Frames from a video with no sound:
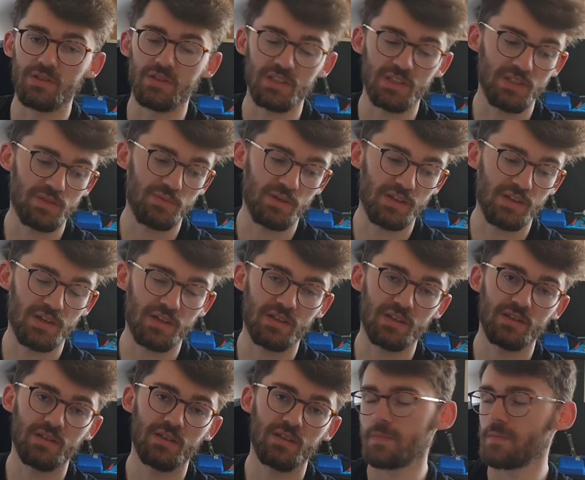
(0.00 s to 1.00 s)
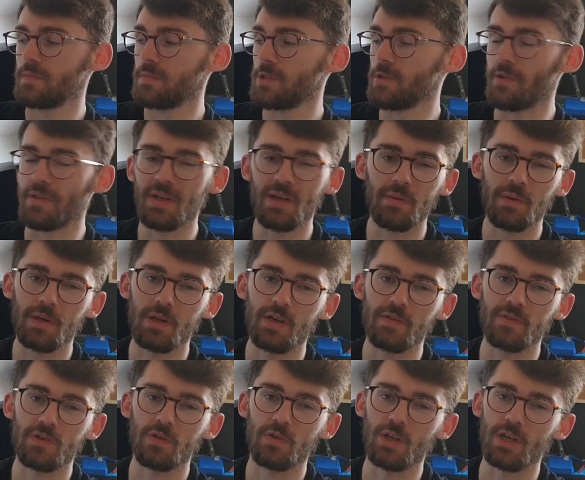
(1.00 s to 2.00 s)
needs to be thicker. So I think I'm going to have
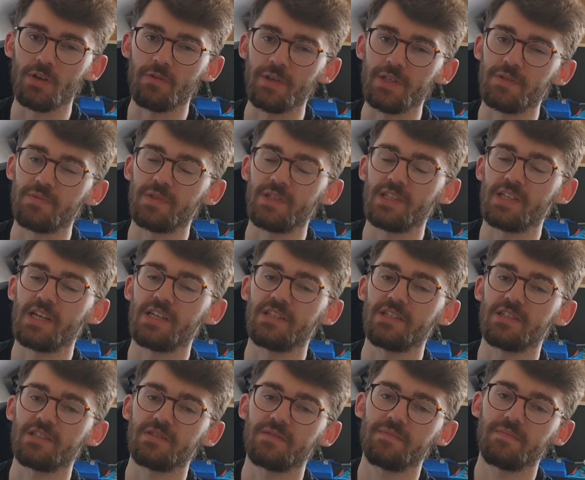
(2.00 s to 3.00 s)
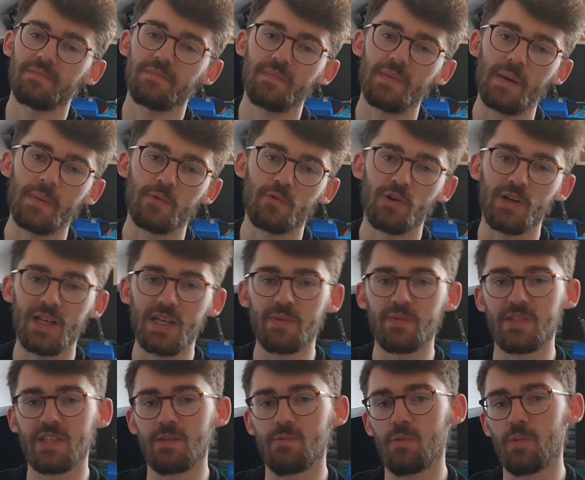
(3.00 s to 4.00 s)
to call it quits with this engine. I'm quite
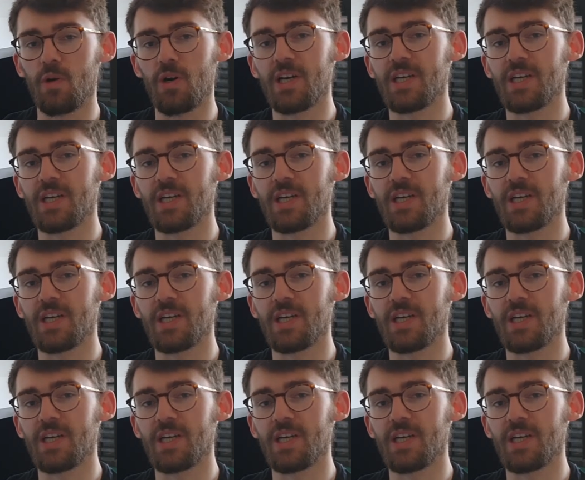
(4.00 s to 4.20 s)
limited with what